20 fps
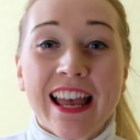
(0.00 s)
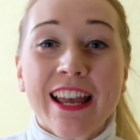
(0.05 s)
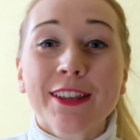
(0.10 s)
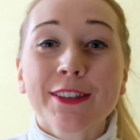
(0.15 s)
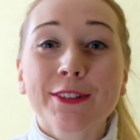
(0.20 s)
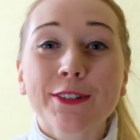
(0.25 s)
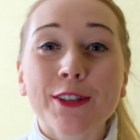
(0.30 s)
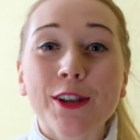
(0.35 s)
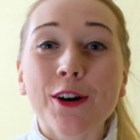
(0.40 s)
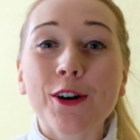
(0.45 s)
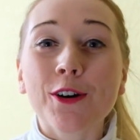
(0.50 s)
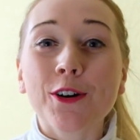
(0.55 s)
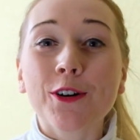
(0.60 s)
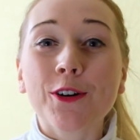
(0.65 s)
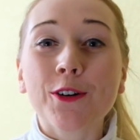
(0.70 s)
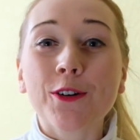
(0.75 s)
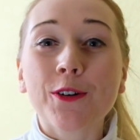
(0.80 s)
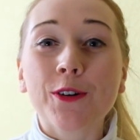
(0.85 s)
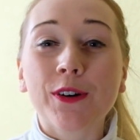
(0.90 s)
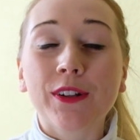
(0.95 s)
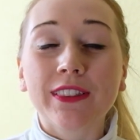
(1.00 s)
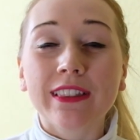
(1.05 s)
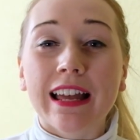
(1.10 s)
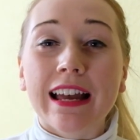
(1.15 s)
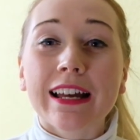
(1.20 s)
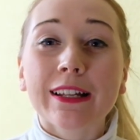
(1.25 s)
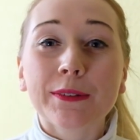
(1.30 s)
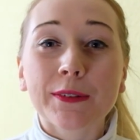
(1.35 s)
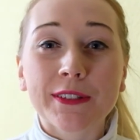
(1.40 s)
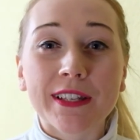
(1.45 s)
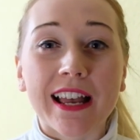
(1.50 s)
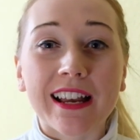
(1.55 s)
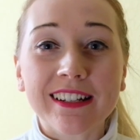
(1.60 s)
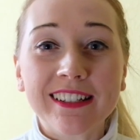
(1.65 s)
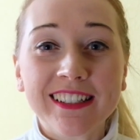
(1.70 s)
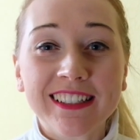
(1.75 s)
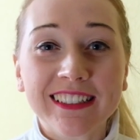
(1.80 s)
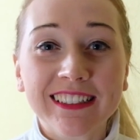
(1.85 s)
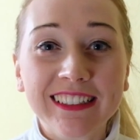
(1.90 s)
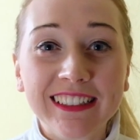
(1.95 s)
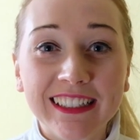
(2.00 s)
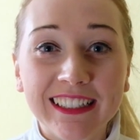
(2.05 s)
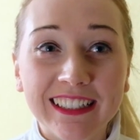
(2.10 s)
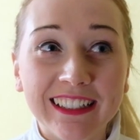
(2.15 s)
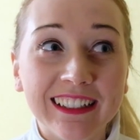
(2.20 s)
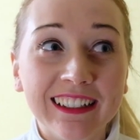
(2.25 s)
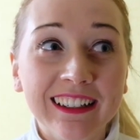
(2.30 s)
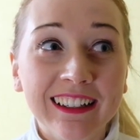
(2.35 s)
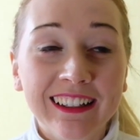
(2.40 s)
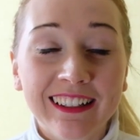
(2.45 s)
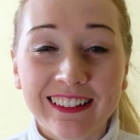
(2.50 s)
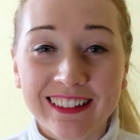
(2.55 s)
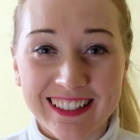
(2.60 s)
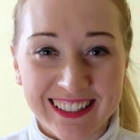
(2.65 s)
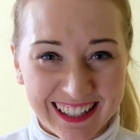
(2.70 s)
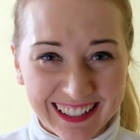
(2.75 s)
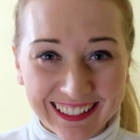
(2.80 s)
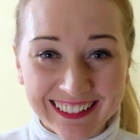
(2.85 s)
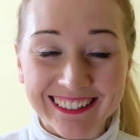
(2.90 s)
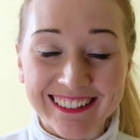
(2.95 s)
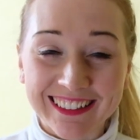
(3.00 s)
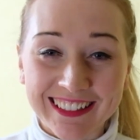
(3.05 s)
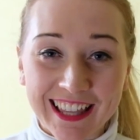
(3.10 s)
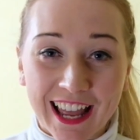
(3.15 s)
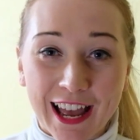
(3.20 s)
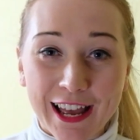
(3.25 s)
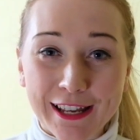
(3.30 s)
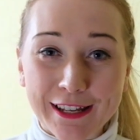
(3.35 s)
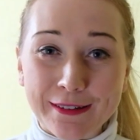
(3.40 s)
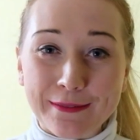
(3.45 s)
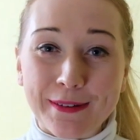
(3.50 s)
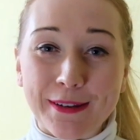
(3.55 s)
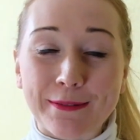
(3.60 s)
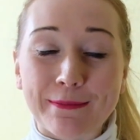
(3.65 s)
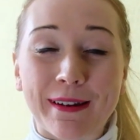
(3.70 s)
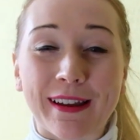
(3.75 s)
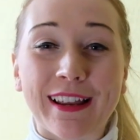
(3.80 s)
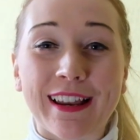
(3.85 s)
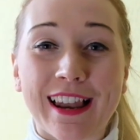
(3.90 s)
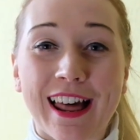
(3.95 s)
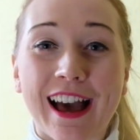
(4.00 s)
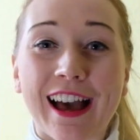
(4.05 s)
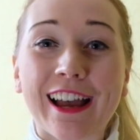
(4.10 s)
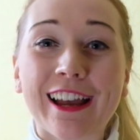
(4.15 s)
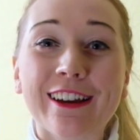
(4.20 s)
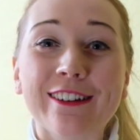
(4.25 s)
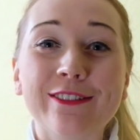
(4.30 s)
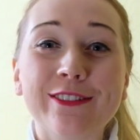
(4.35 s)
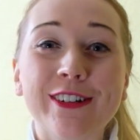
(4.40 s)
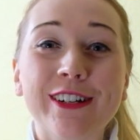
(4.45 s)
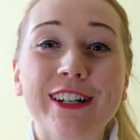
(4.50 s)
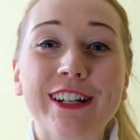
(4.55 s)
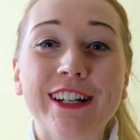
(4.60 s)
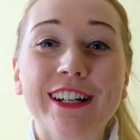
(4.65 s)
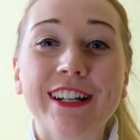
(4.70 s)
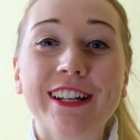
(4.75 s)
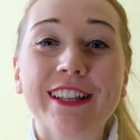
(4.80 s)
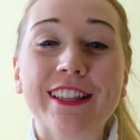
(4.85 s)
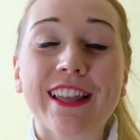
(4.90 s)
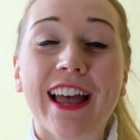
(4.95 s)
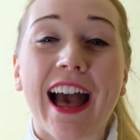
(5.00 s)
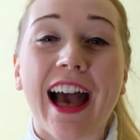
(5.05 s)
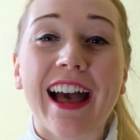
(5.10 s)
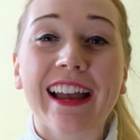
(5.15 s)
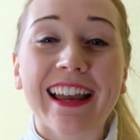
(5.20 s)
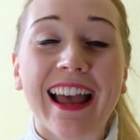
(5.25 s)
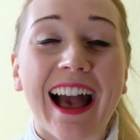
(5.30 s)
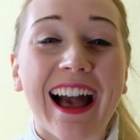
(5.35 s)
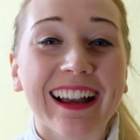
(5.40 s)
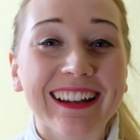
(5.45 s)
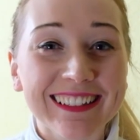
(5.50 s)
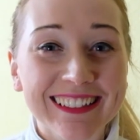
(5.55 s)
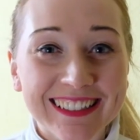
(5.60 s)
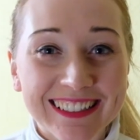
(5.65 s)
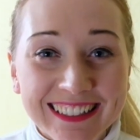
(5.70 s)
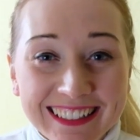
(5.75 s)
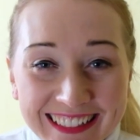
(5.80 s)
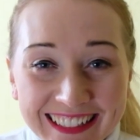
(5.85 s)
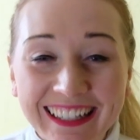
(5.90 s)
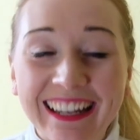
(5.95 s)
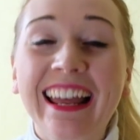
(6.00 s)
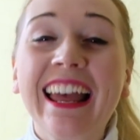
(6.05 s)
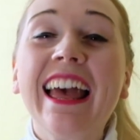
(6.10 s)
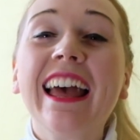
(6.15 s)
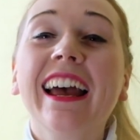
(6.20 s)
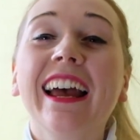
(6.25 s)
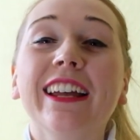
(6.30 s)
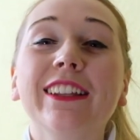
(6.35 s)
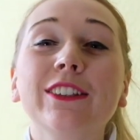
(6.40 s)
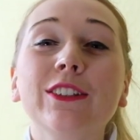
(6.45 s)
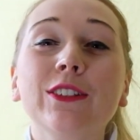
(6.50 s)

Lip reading: So that was actually the second time in my life when I actually had